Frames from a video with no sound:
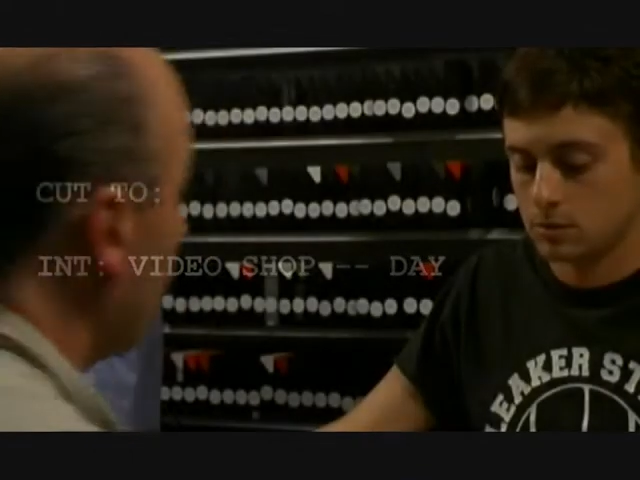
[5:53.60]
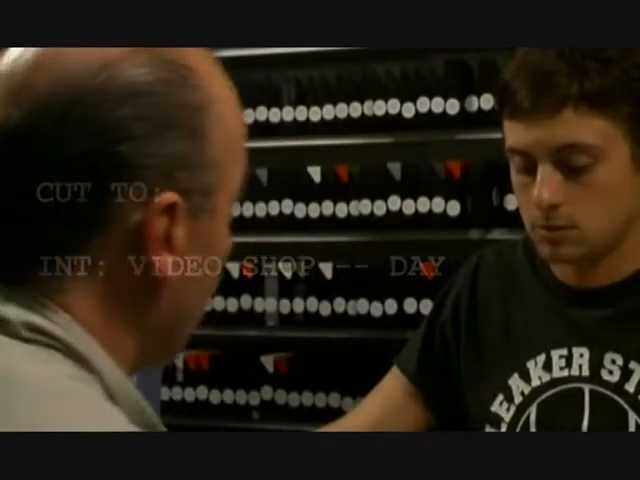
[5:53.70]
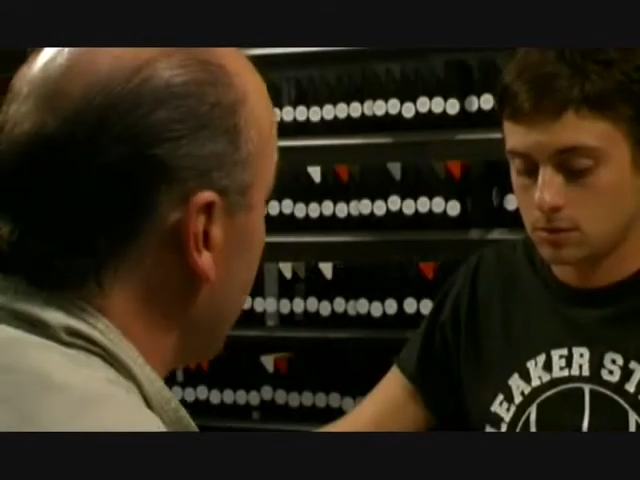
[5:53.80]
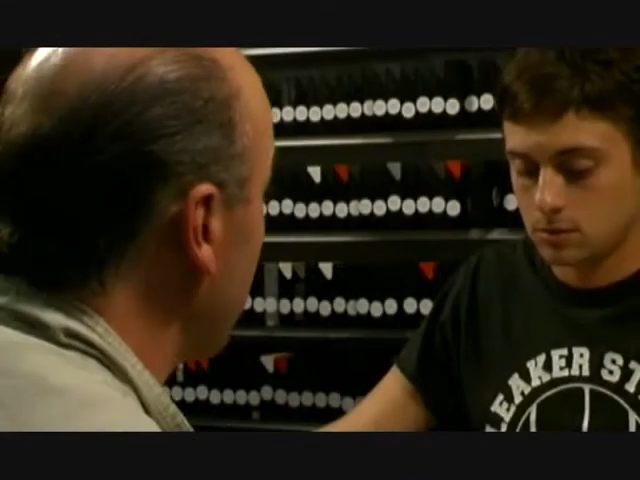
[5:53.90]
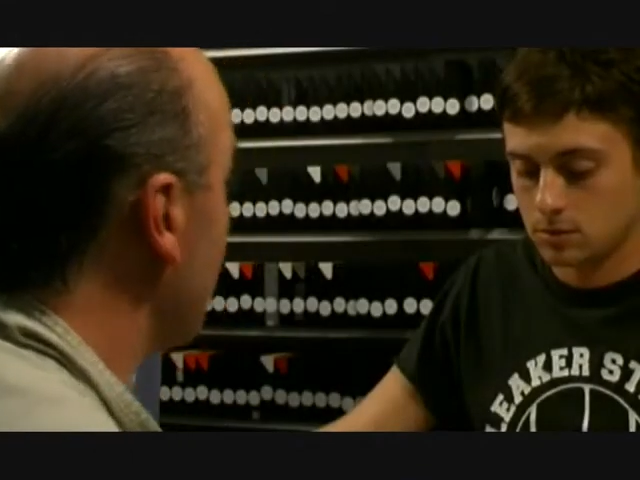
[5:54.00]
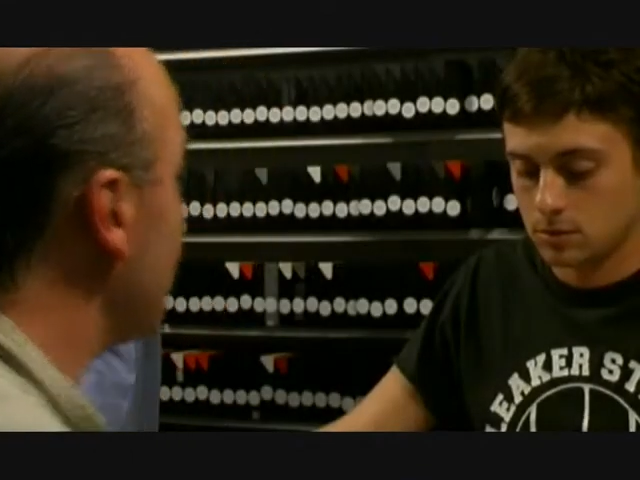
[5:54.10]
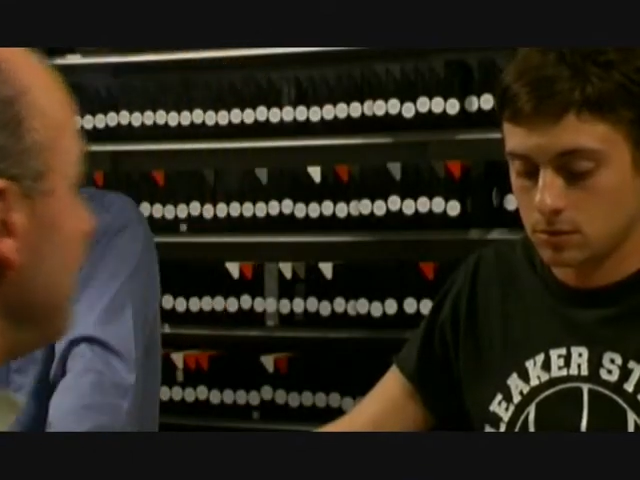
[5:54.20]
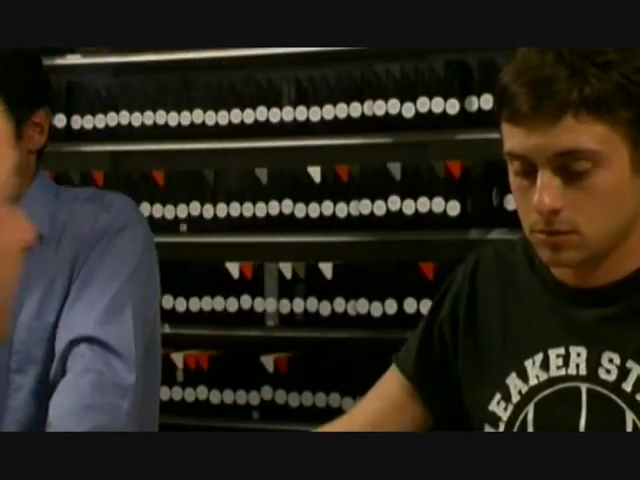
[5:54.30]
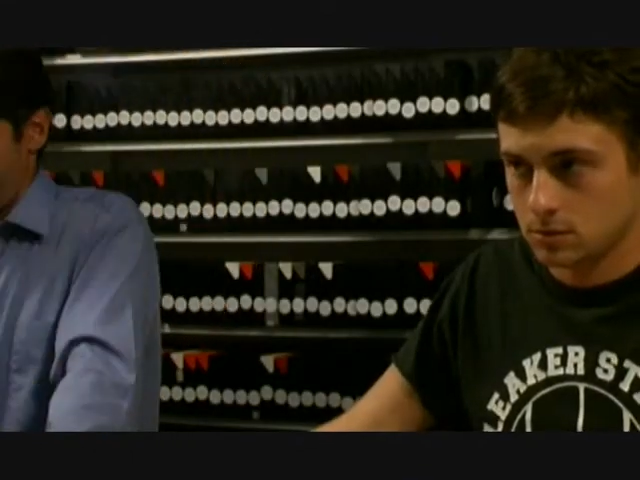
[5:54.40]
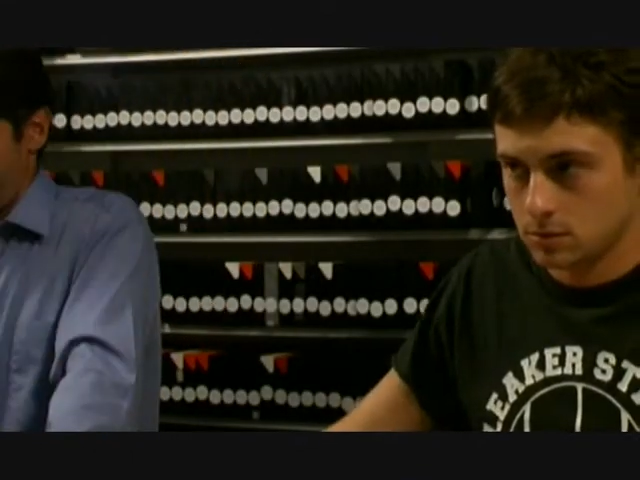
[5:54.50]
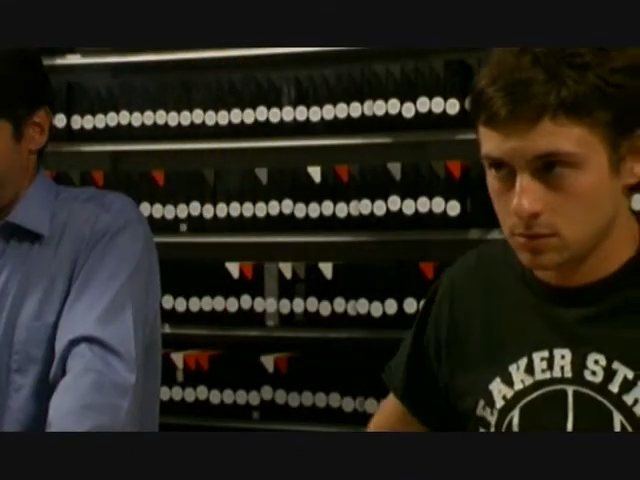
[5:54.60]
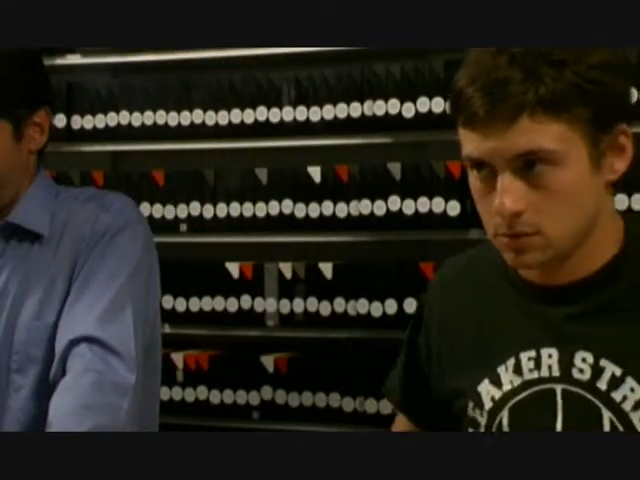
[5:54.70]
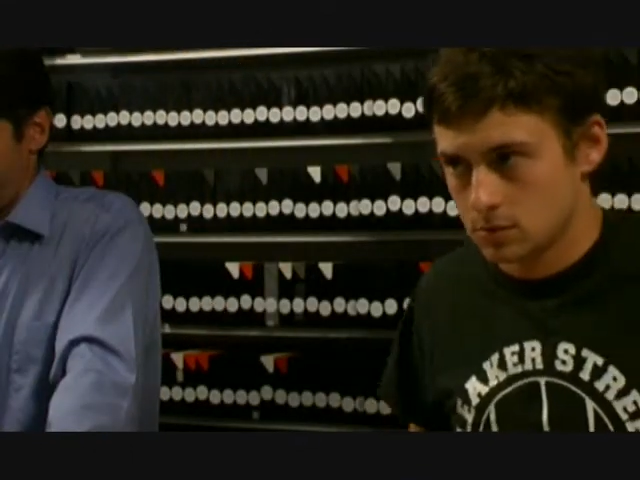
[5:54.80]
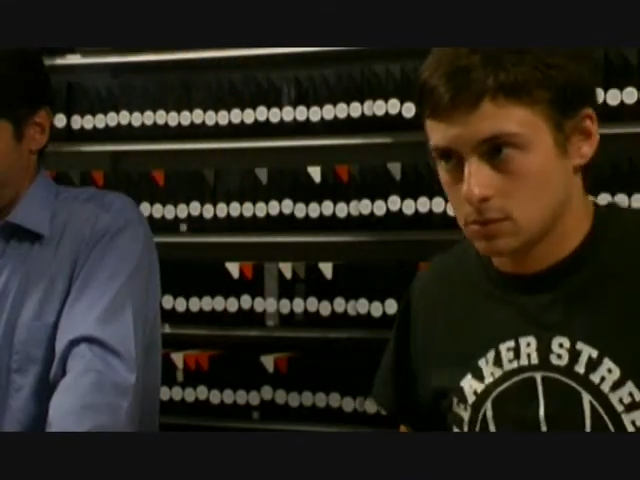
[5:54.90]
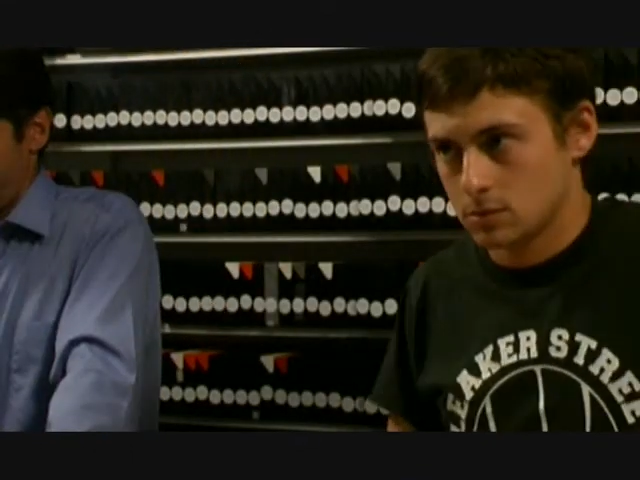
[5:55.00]
Again,
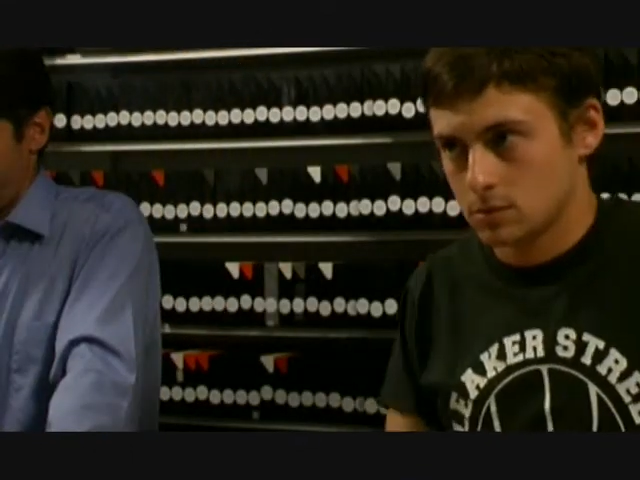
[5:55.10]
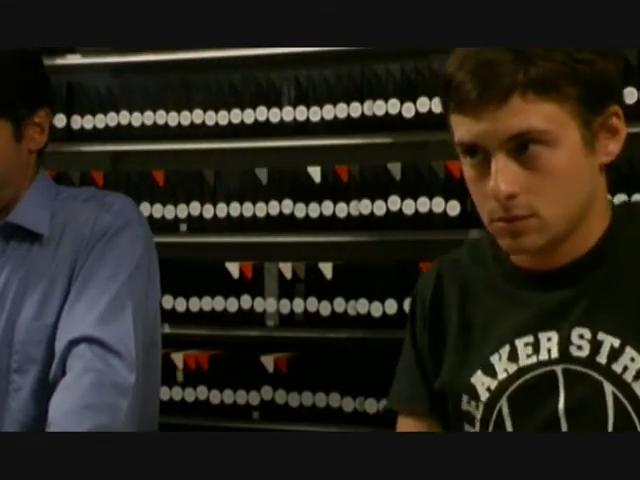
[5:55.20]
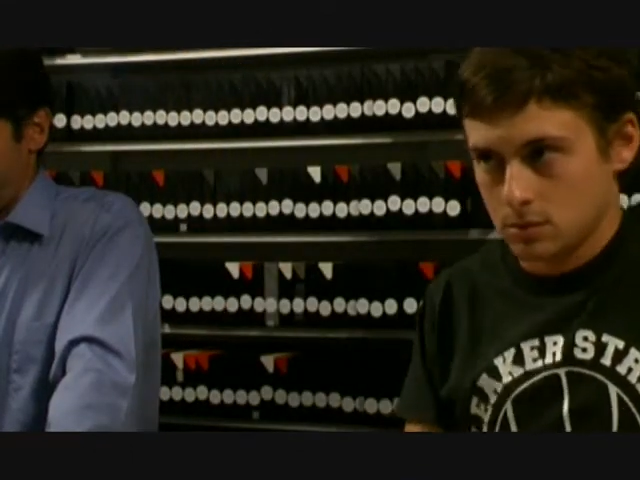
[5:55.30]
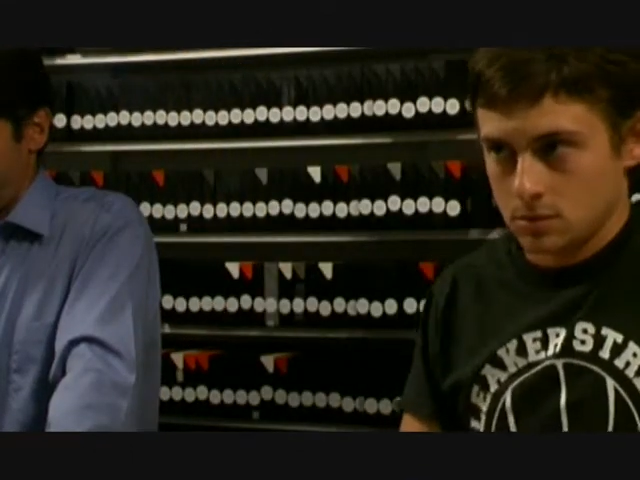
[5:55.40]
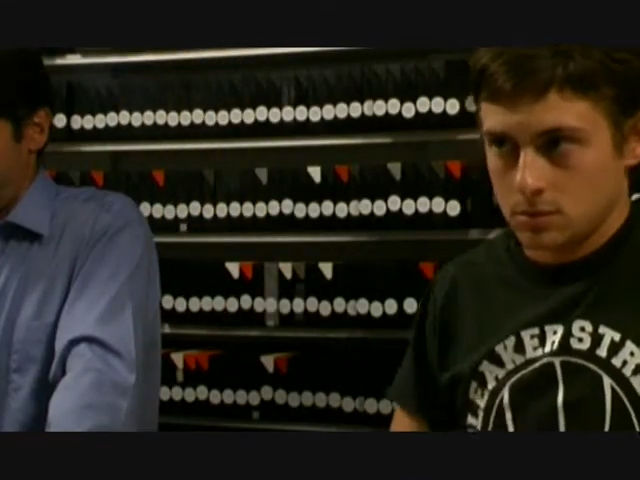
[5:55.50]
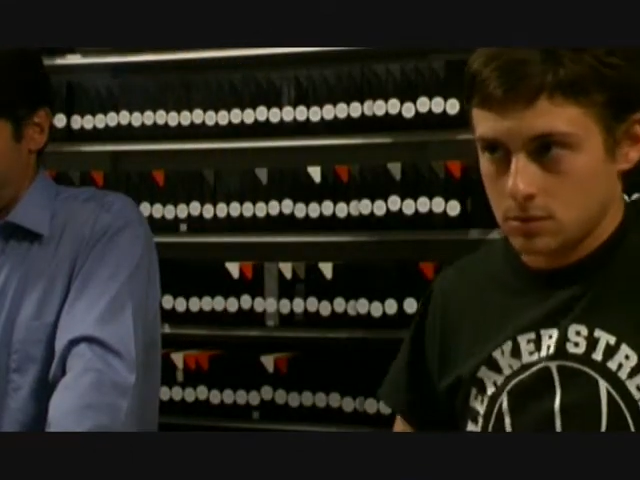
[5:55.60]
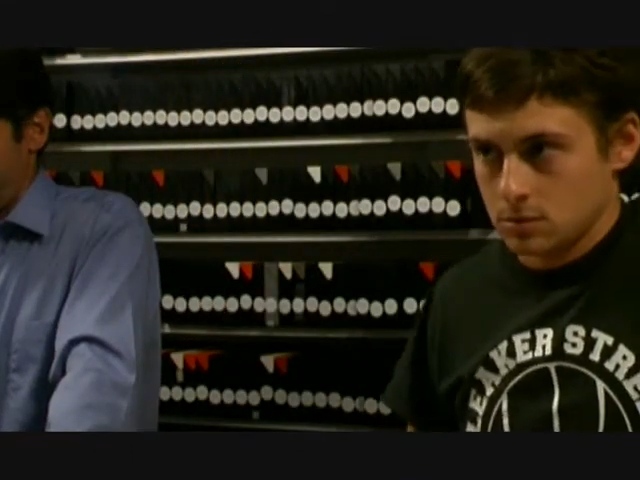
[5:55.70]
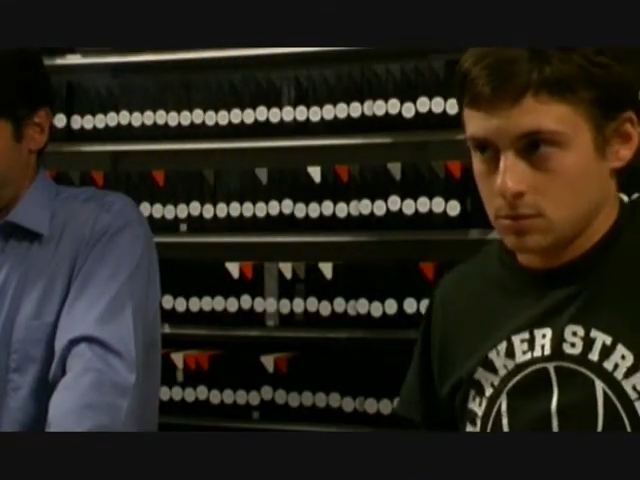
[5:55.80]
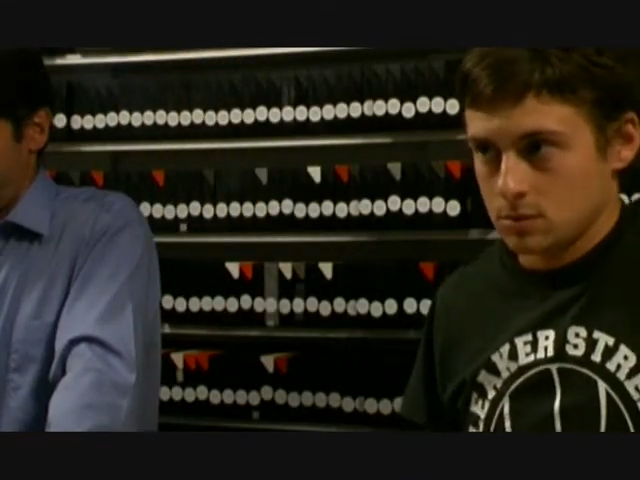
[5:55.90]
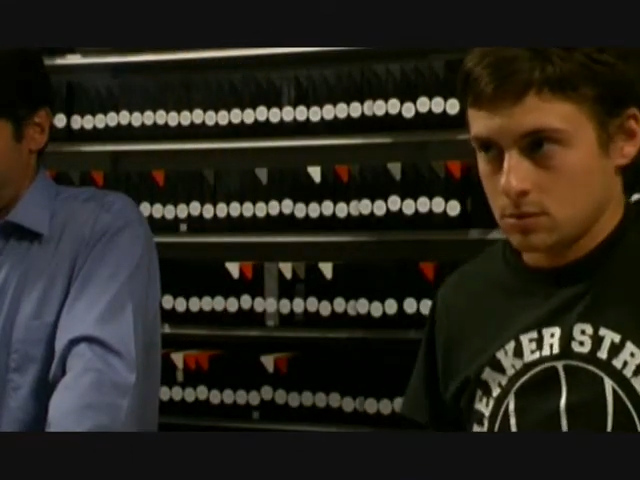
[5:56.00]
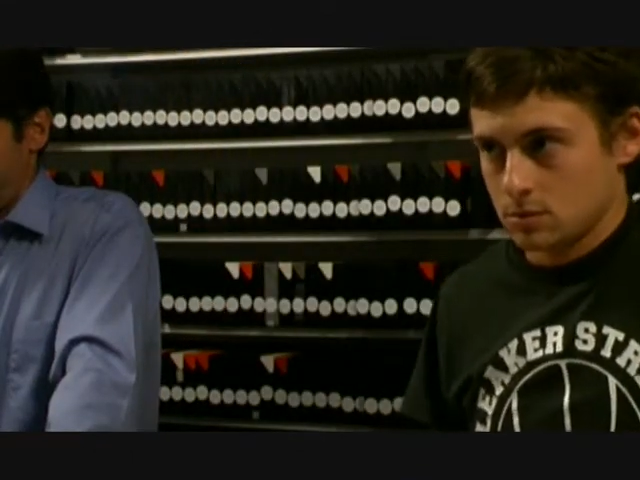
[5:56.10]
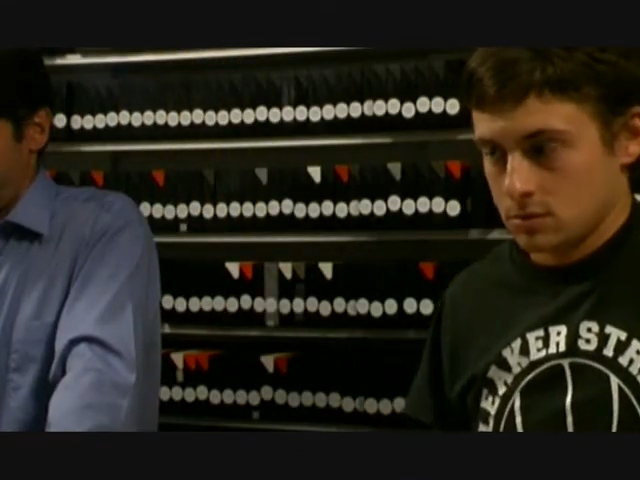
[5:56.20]
that's Michael Carruthers as well.